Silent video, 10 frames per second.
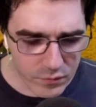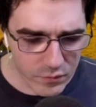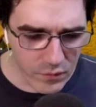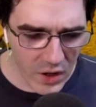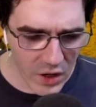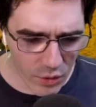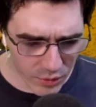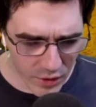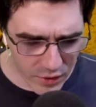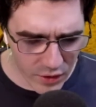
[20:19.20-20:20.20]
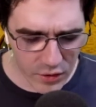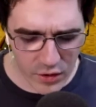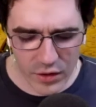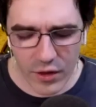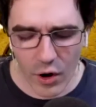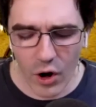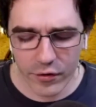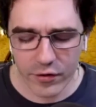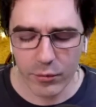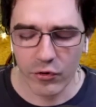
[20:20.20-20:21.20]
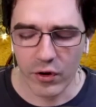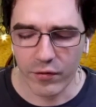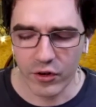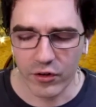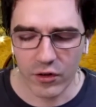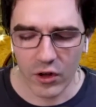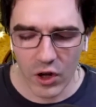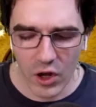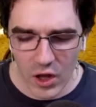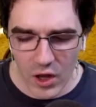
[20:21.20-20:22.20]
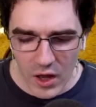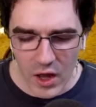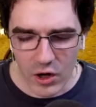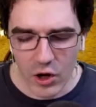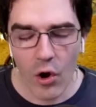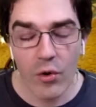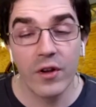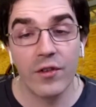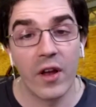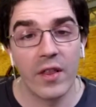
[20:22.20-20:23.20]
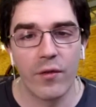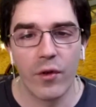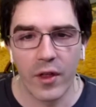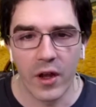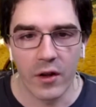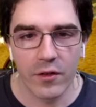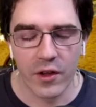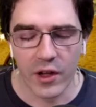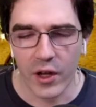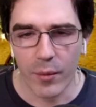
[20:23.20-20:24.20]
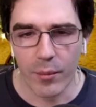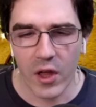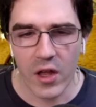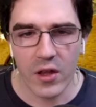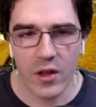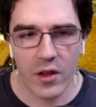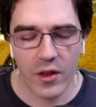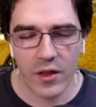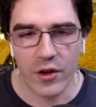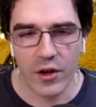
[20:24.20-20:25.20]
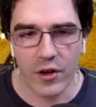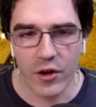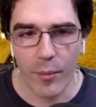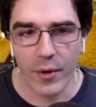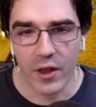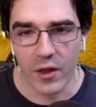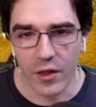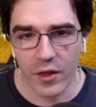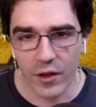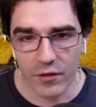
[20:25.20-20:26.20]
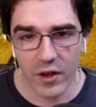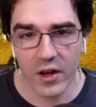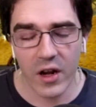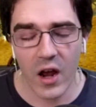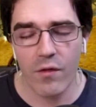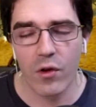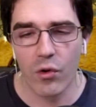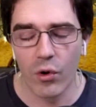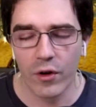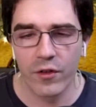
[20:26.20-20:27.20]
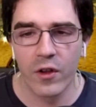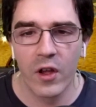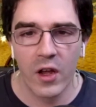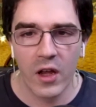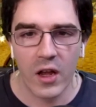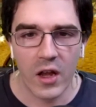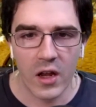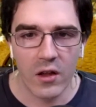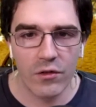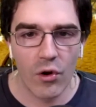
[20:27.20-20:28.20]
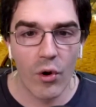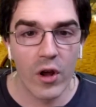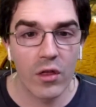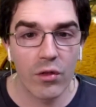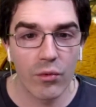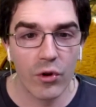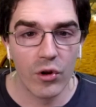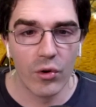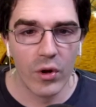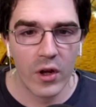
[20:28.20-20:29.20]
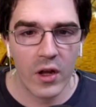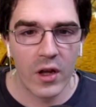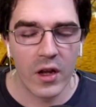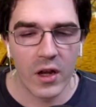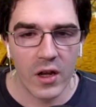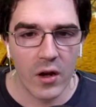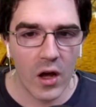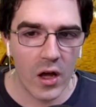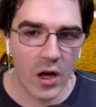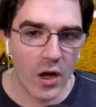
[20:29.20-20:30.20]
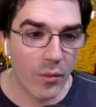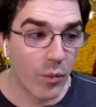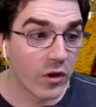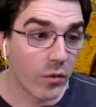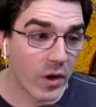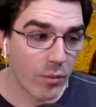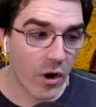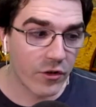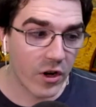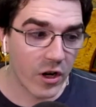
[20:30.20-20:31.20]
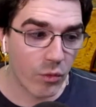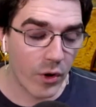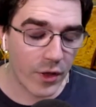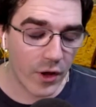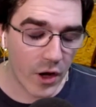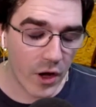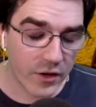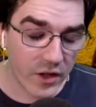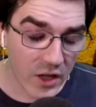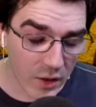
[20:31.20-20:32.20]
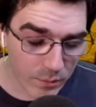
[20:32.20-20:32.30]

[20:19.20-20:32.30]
you know, the the there are some sort of just uh, code design level things um, that that you need to know. But then the second half of the course is going through in a uh, multi-week project with a team